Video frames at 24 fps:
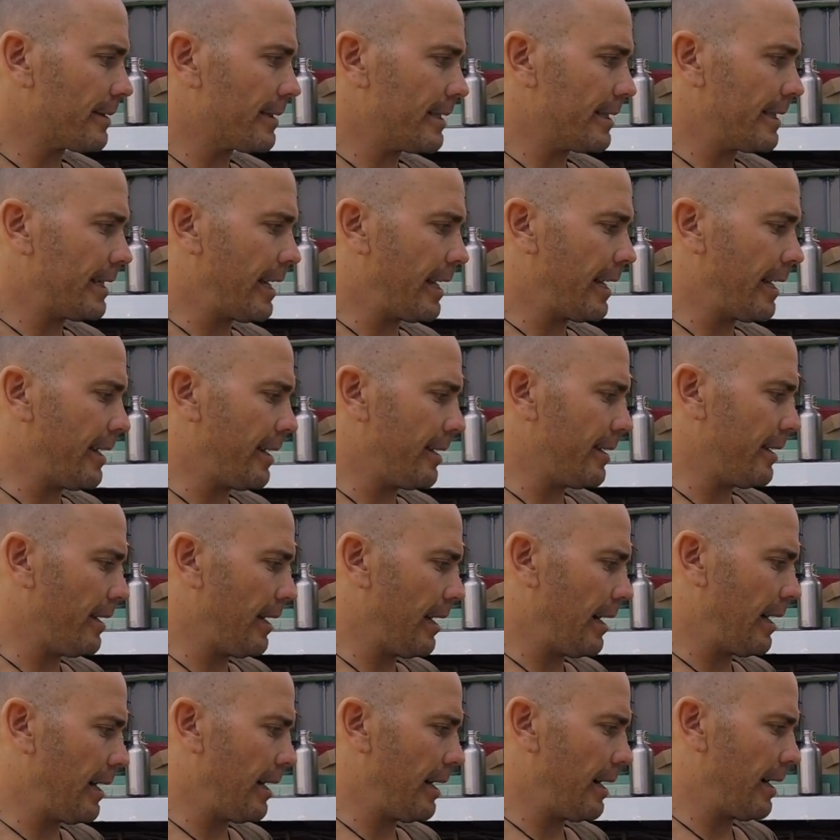Yeah,
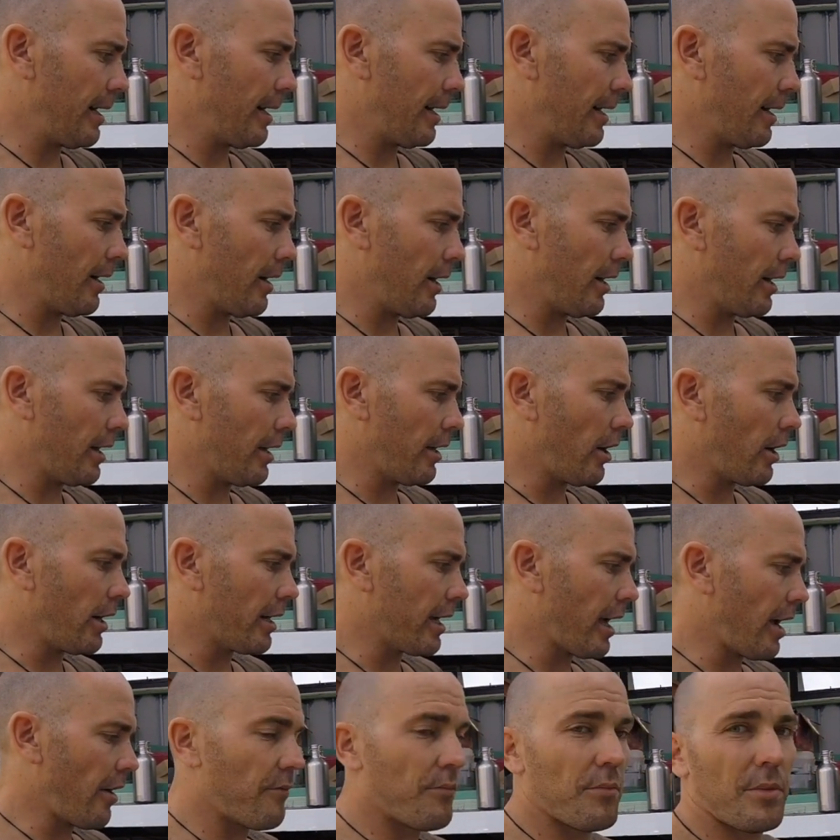I
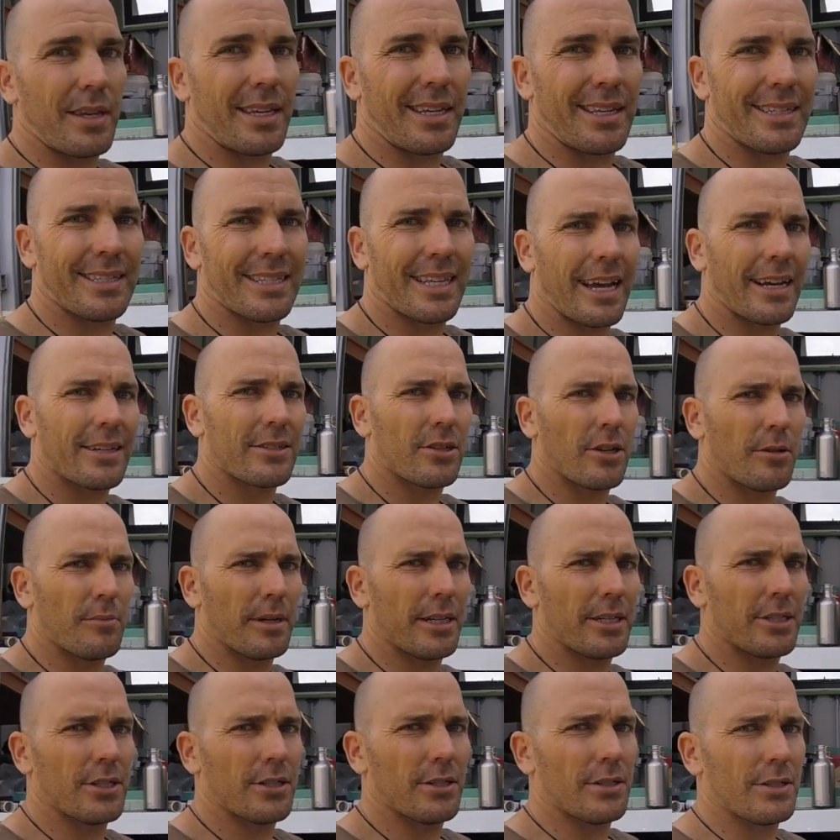gave them the exact
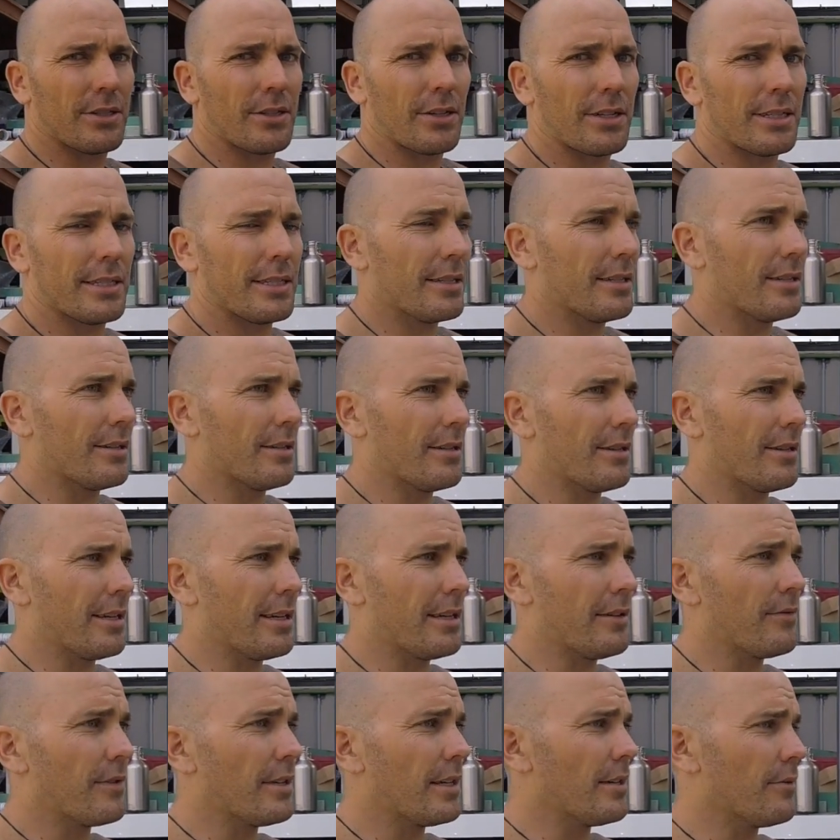dimensions. I didn't
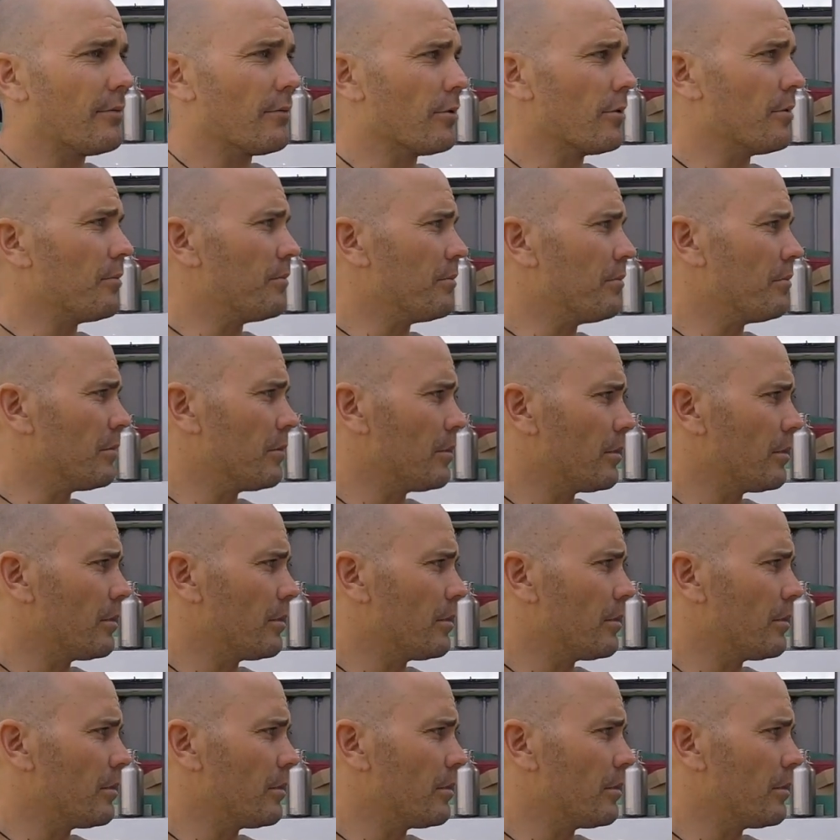leave any room